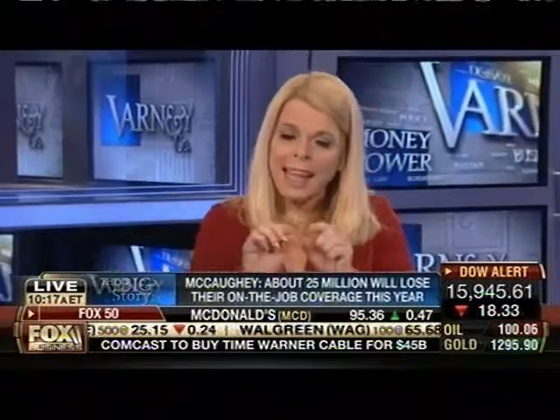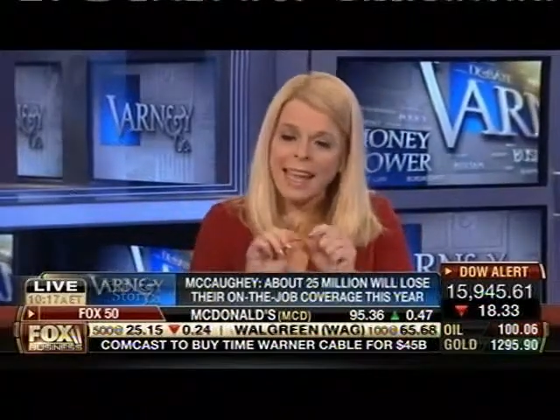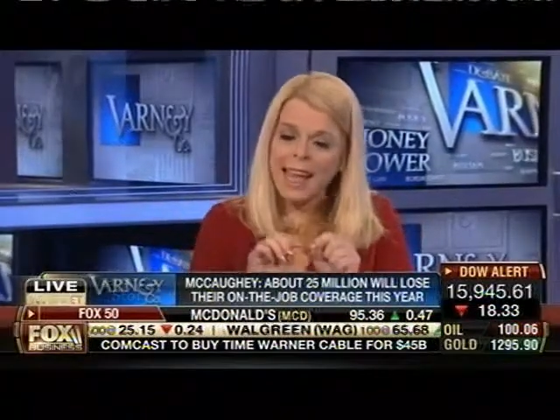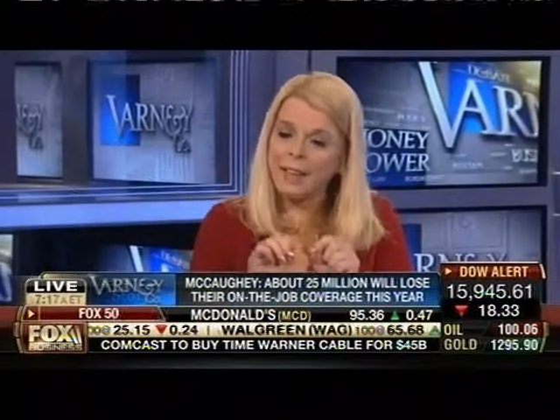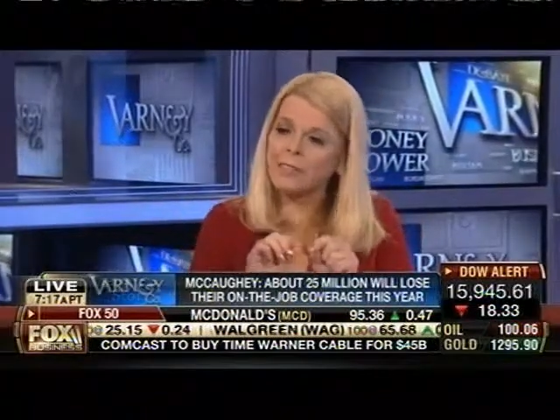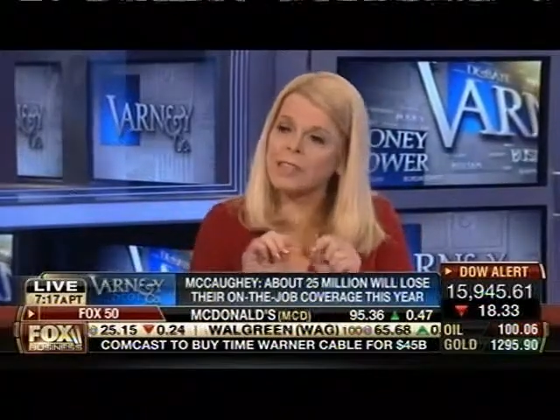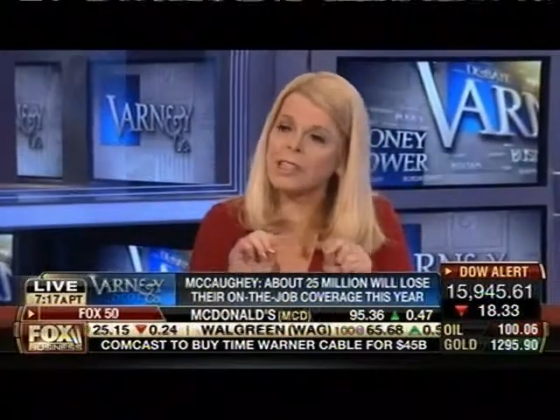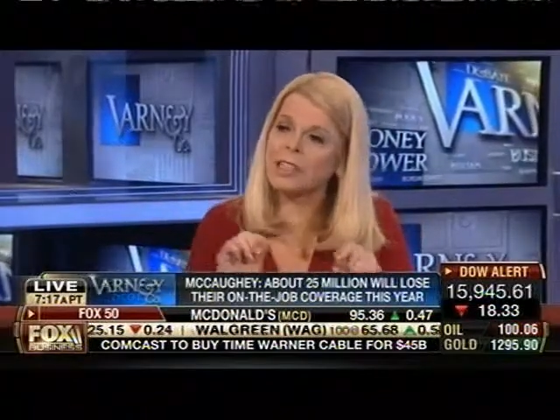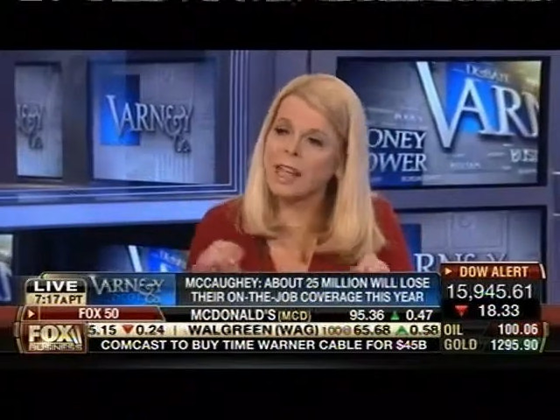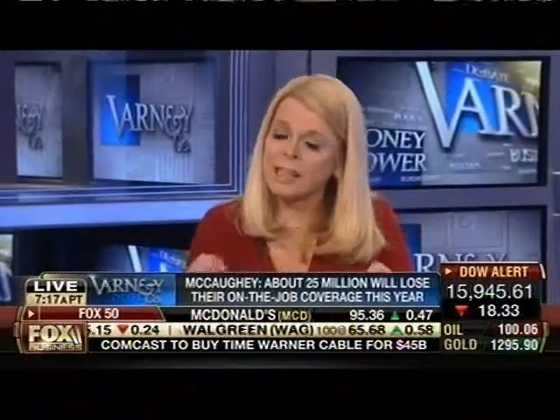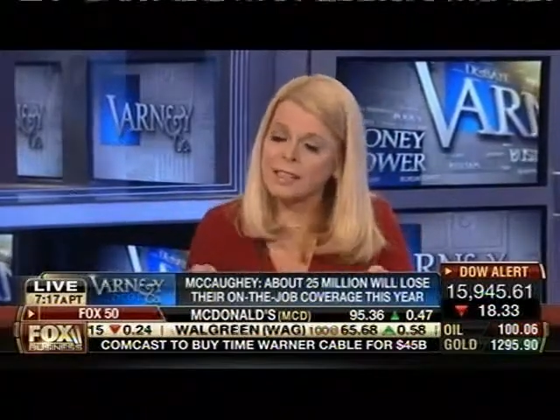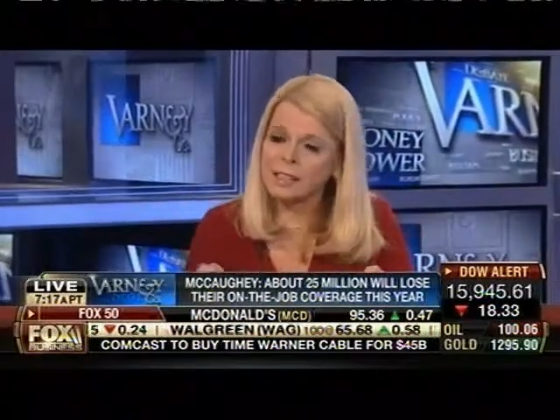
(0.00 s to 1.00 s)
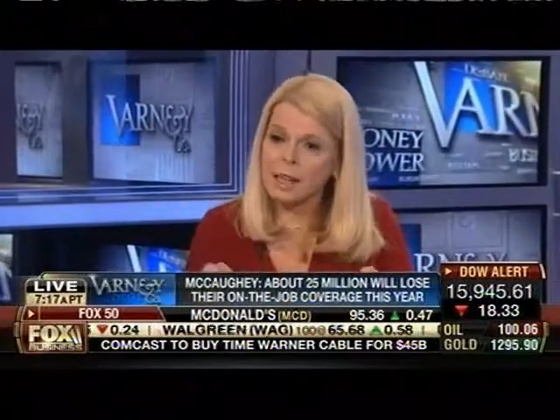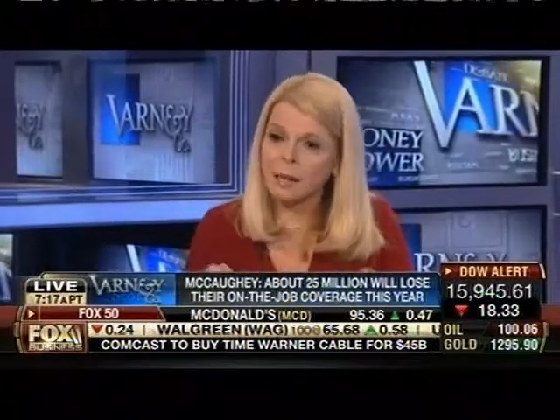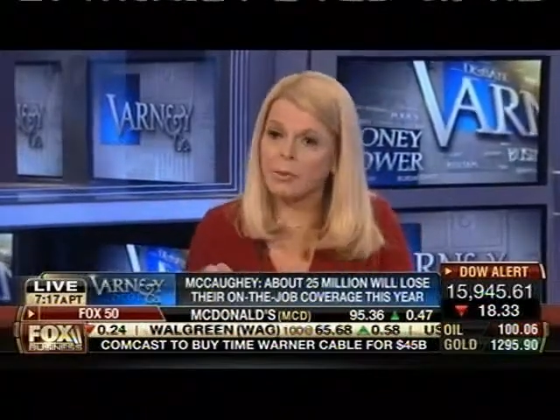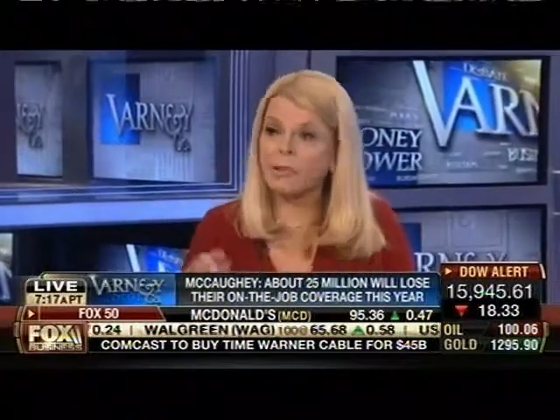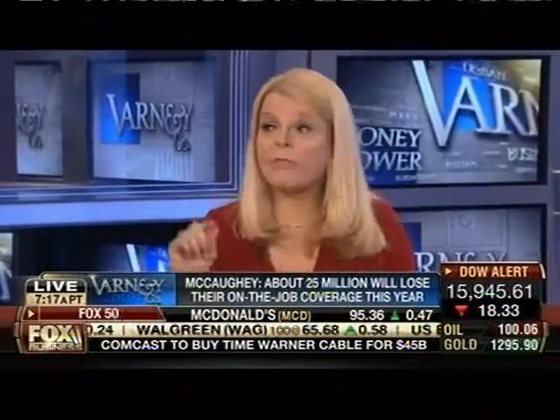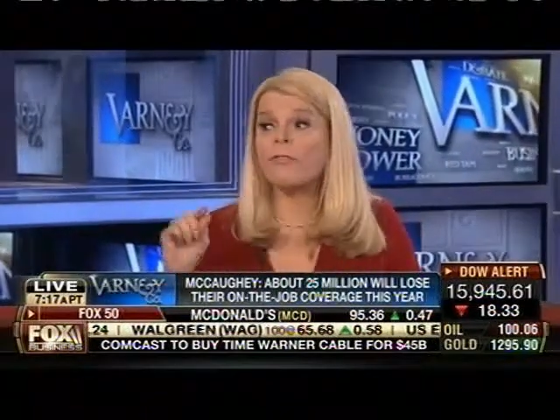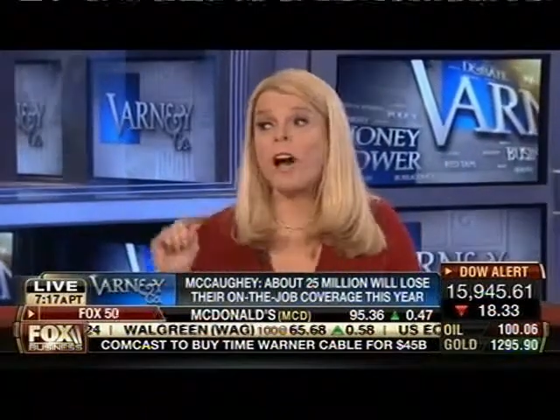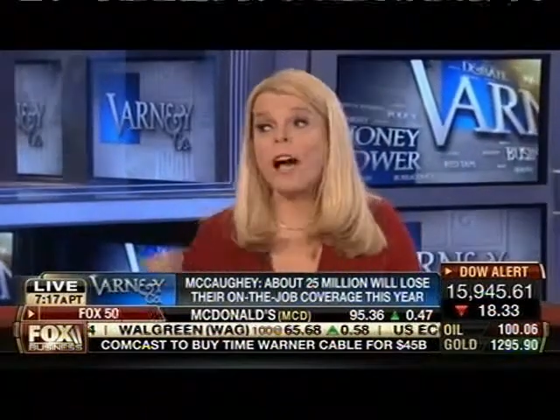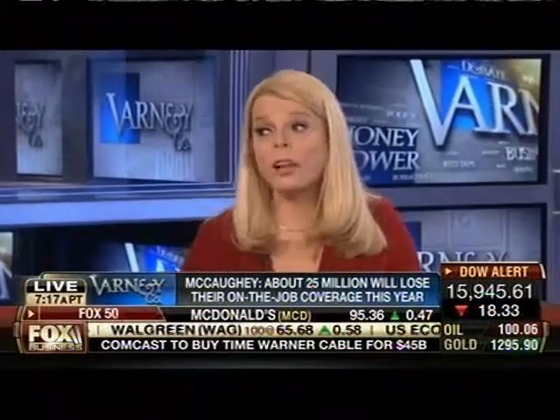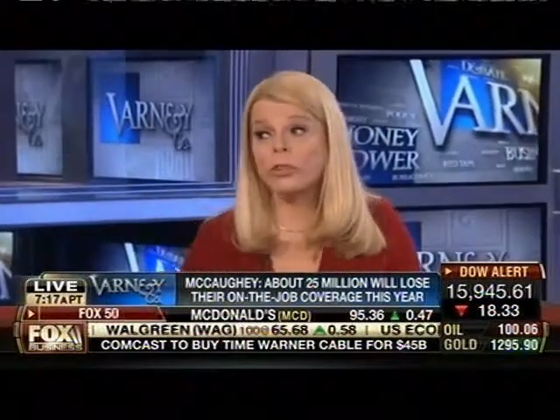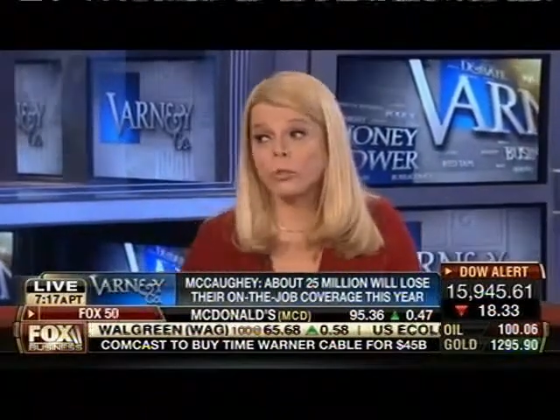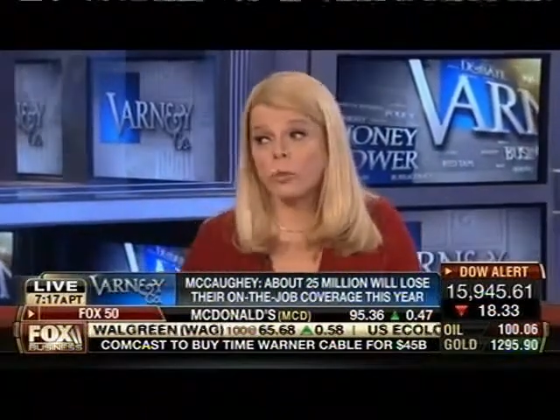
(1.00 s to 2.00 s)
they have to sign a statement
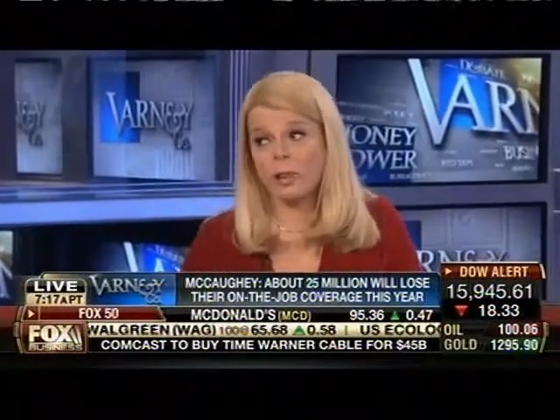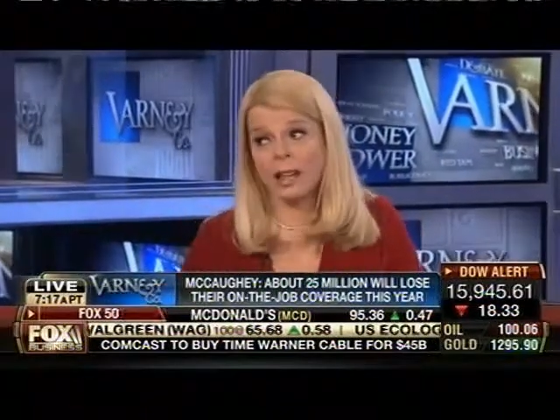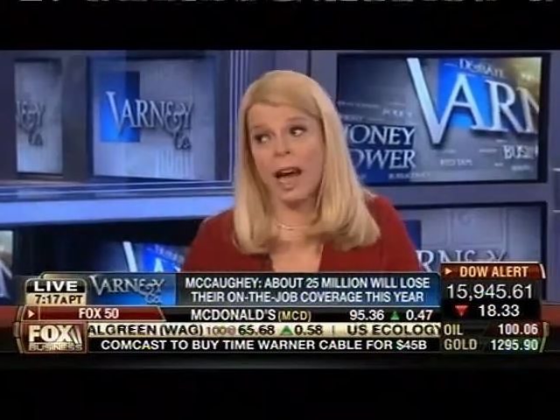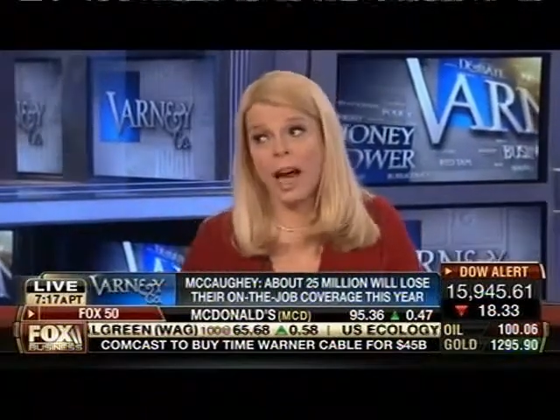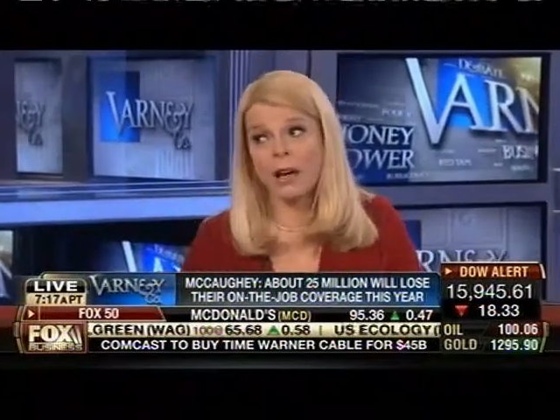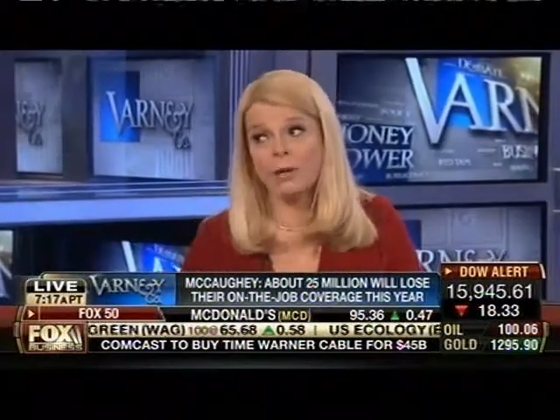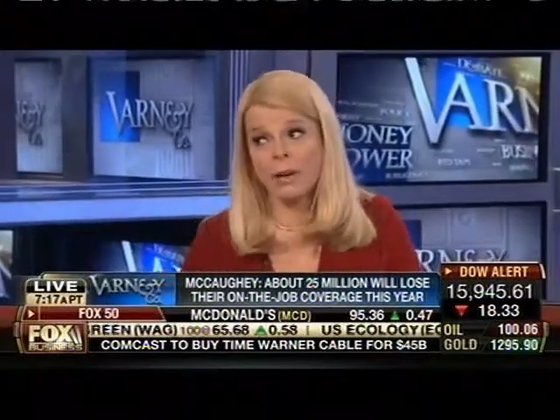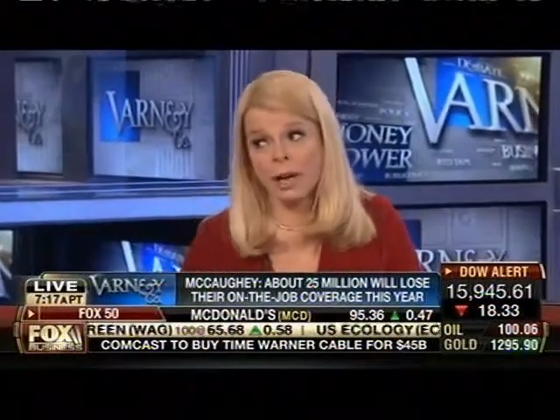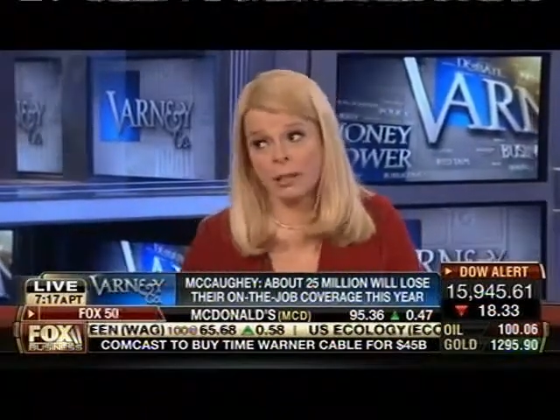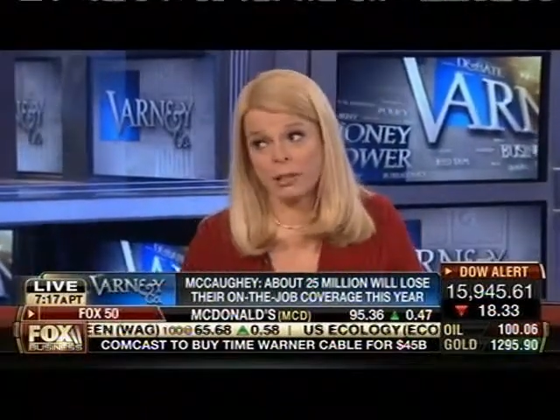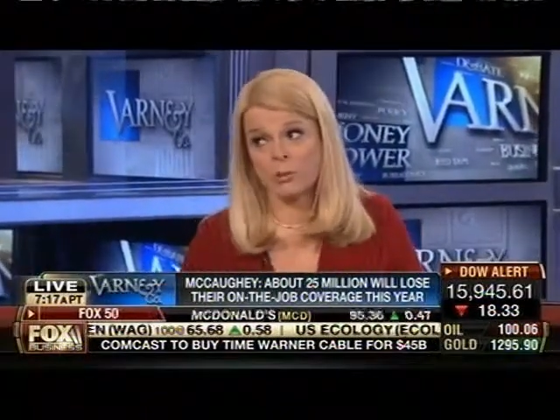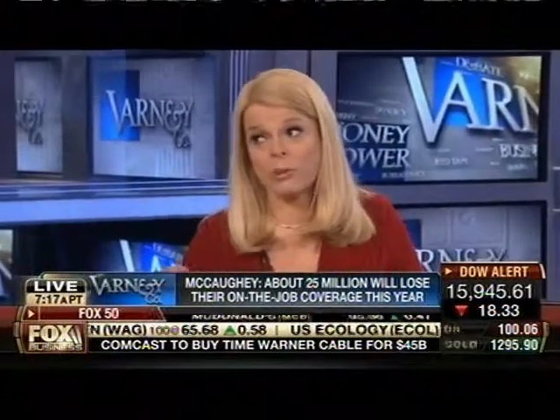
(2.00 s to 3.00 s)
filed with the IRS,